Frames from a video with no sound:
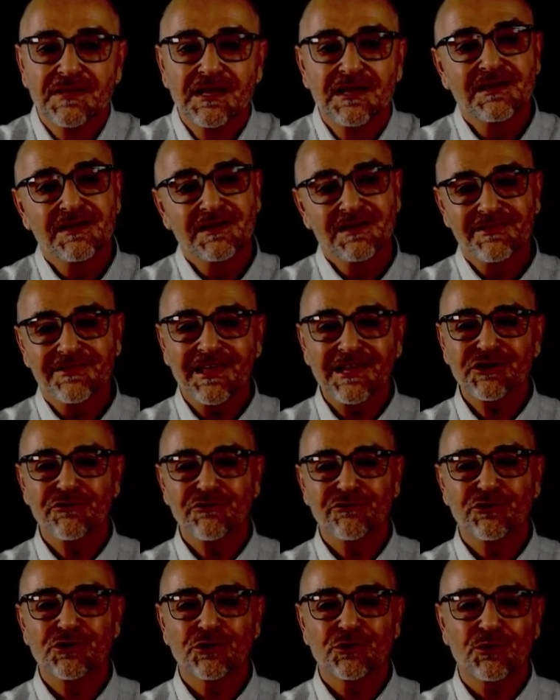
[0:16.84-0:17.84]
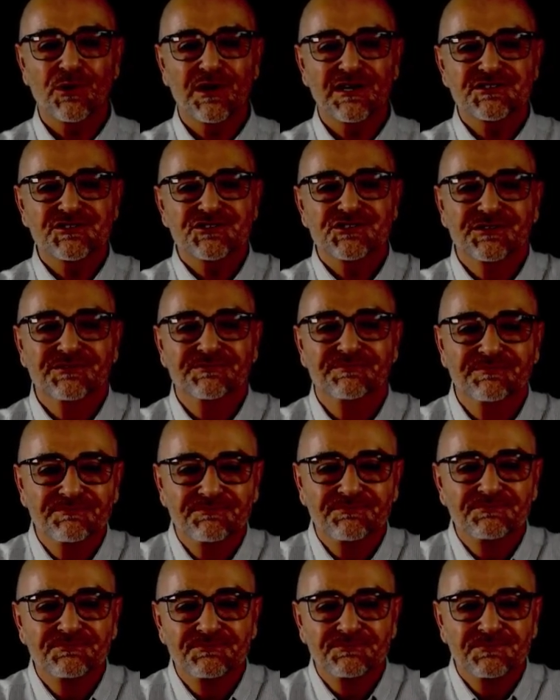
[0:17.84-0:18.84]
Thank you for your question.
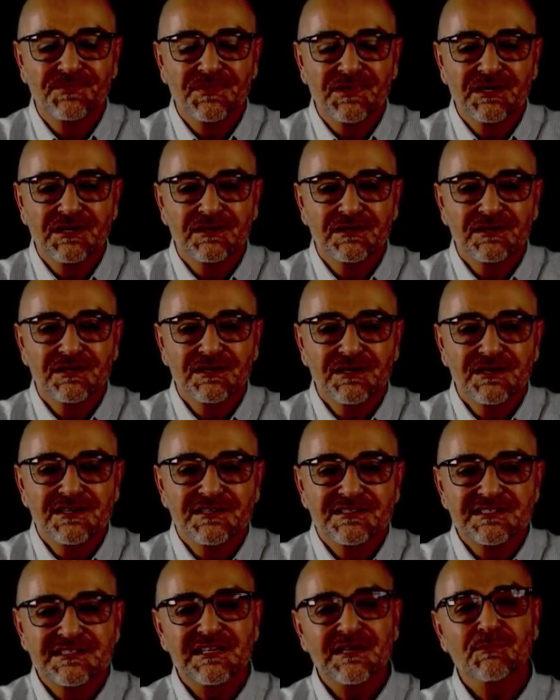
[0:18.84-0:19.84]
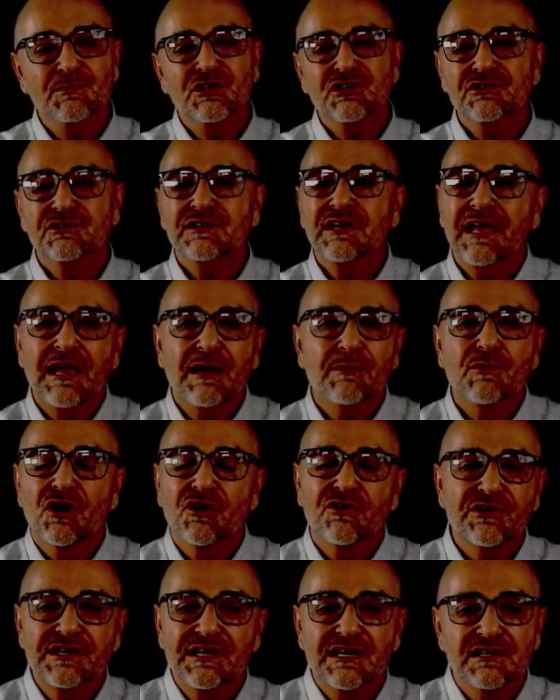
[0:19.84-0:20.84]
Similar to
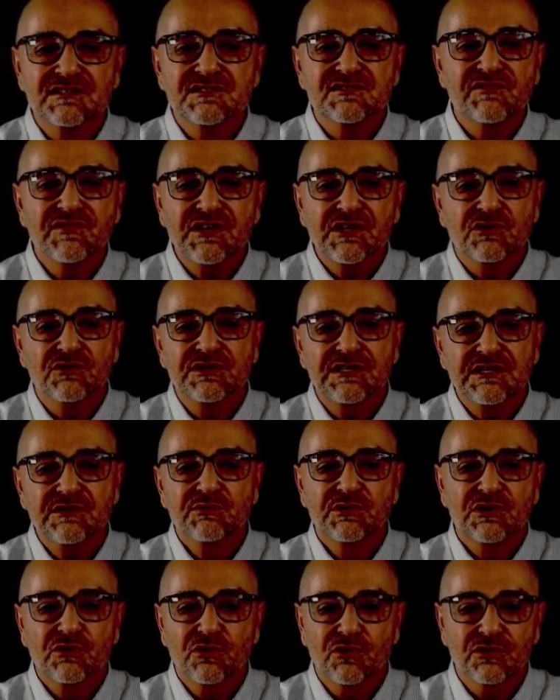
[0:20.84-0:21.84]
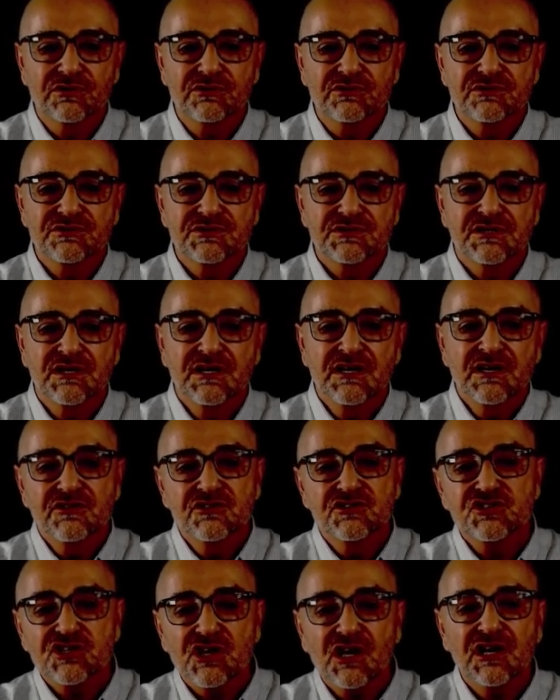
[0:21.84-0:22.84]
MREL's VOD recorders, the
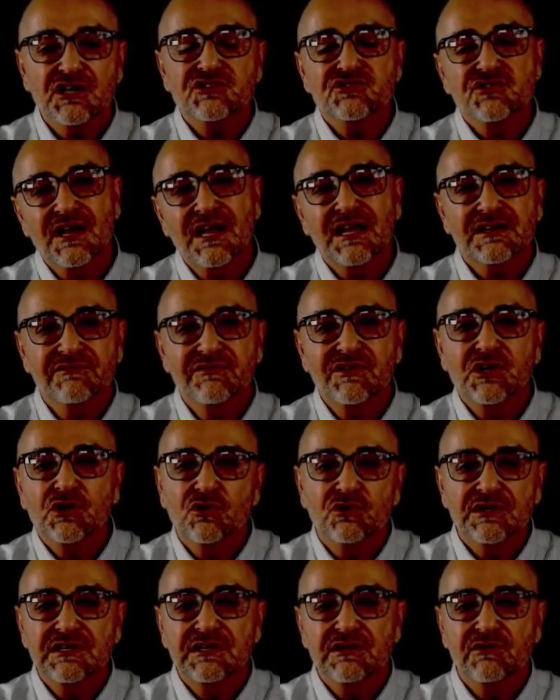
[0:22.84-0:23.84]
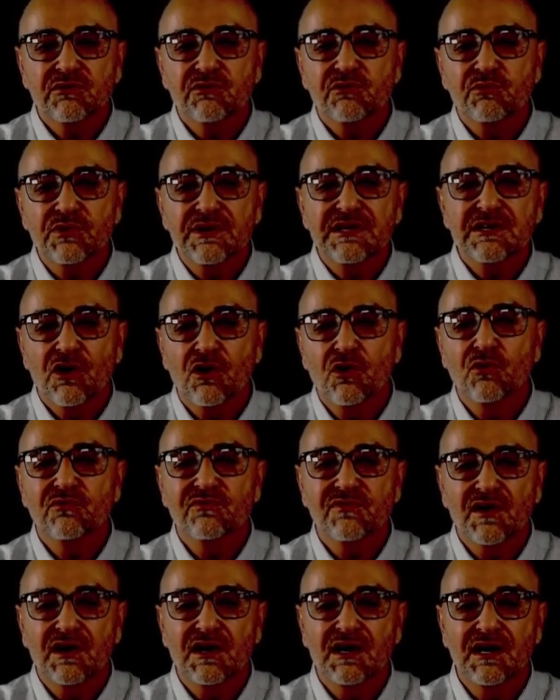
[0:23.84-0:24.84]
ShotTrack VOD
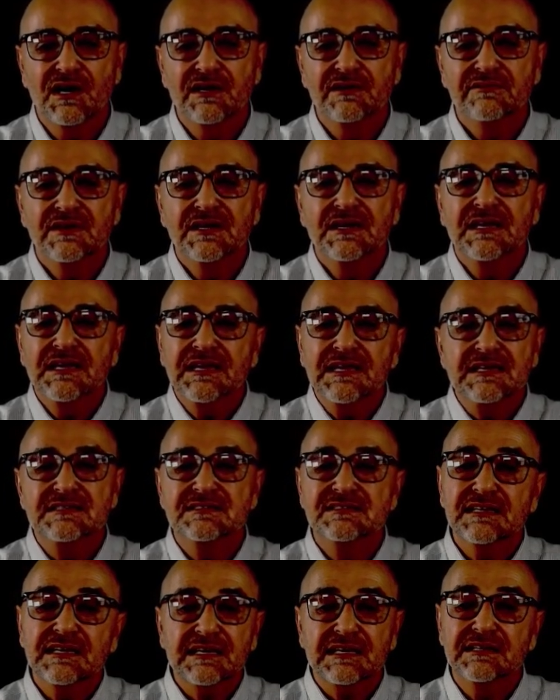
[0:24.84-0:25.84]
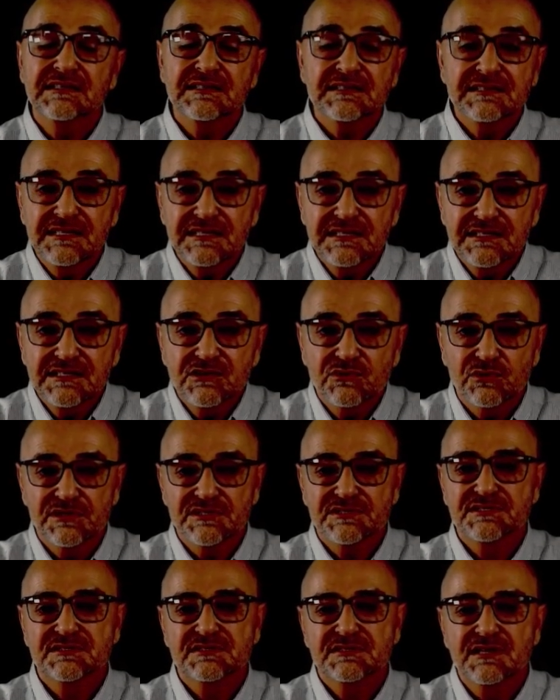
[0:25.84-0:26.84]
305 is a
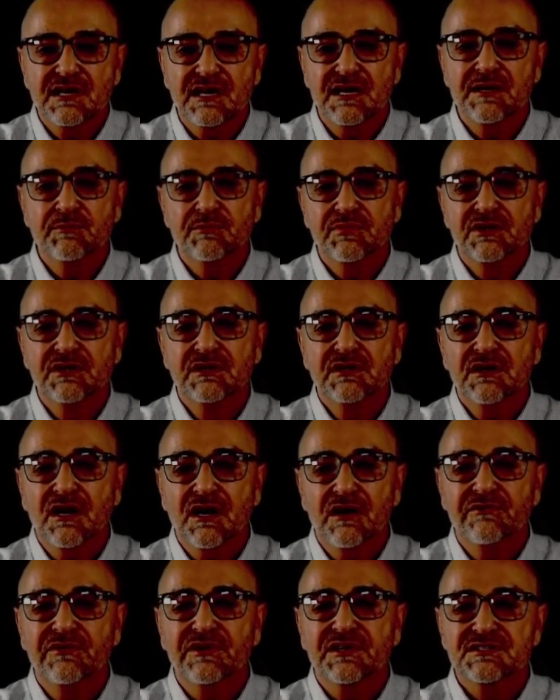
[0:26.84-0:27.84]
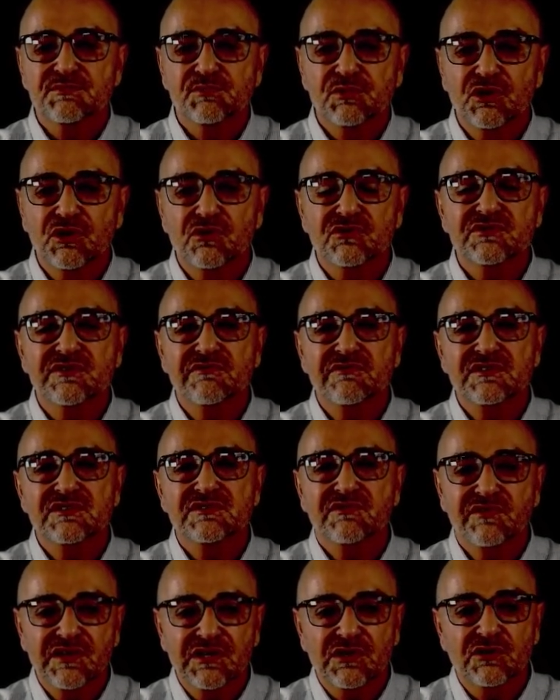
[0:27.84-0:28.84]
continuous type of explosives
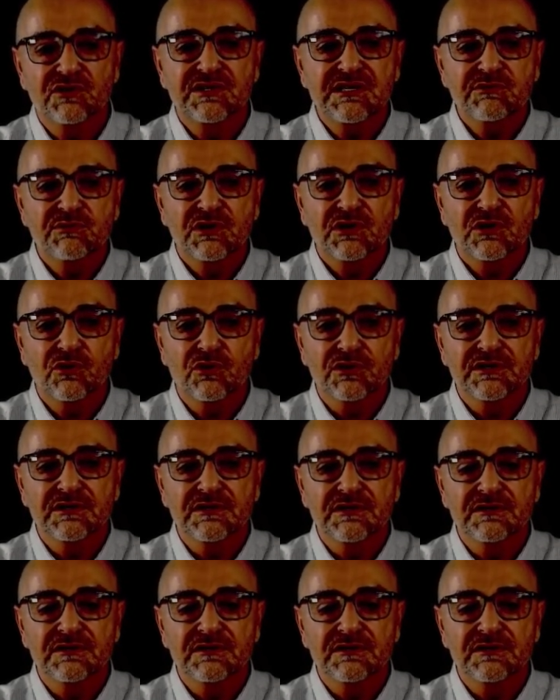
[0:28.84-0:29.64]
VOD recorder.